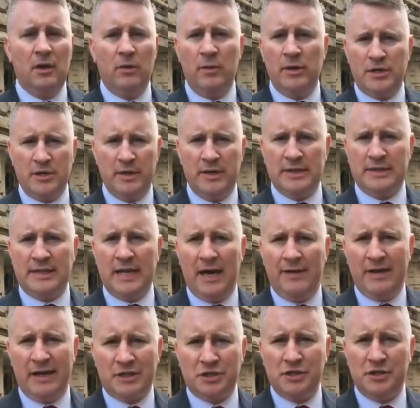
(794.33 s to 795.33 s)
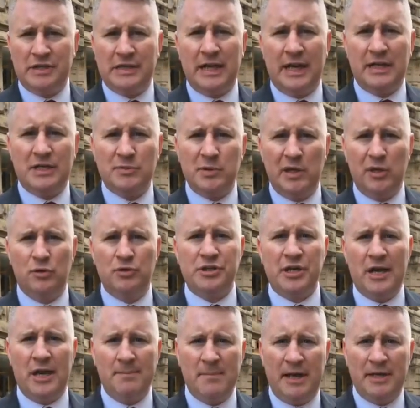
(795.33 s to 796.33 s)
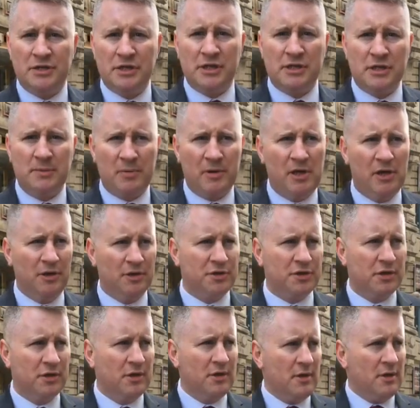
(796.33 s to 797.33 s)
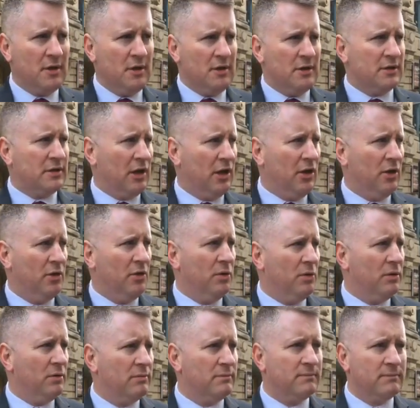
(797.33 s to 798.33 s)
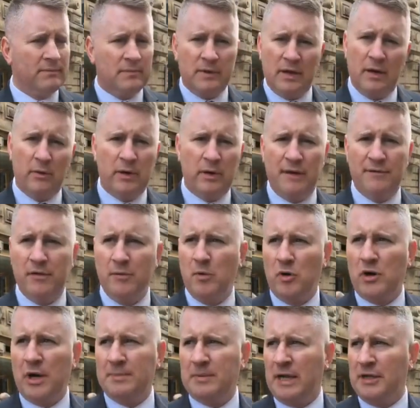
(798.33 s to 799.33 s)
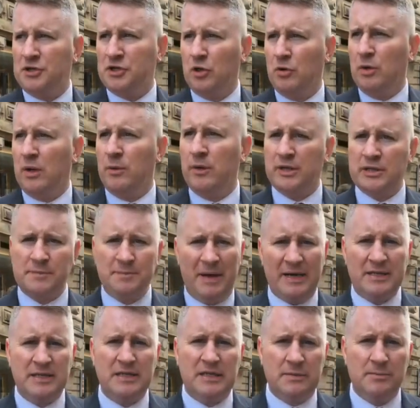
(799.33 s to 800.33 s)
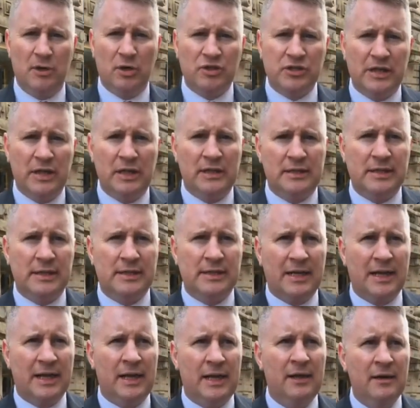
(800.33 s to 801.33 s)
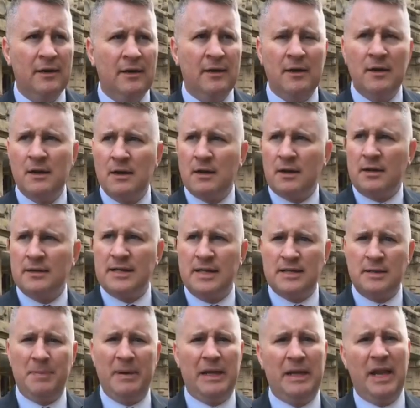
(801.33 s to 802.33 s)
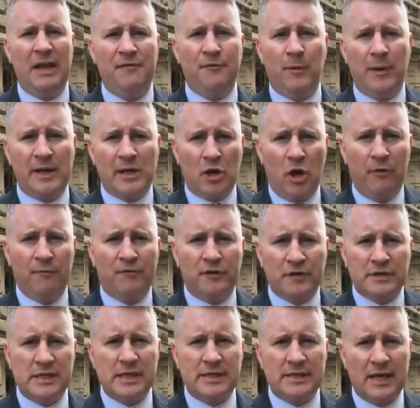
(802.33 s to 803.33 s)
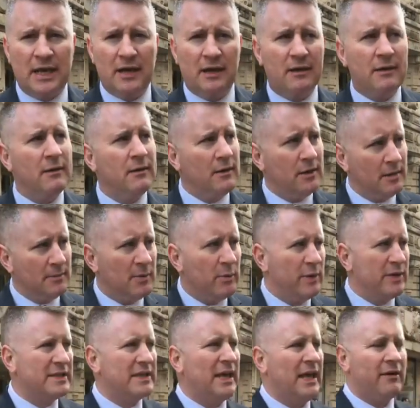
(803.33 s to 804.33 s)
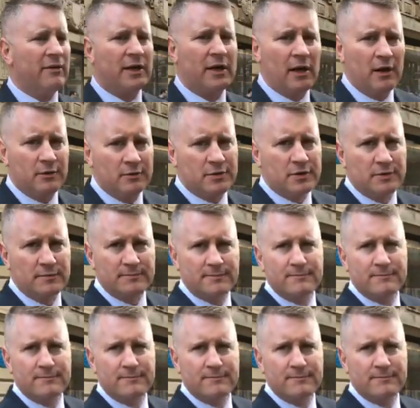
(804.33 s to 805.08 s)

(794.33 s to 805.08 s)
We're doing this day of action today because we're launching our Manchester branch. So yeah, we'll give you more updates shortly. We're expecting some hostility today because there's a big left-wing conference in town. We'll see how it goes.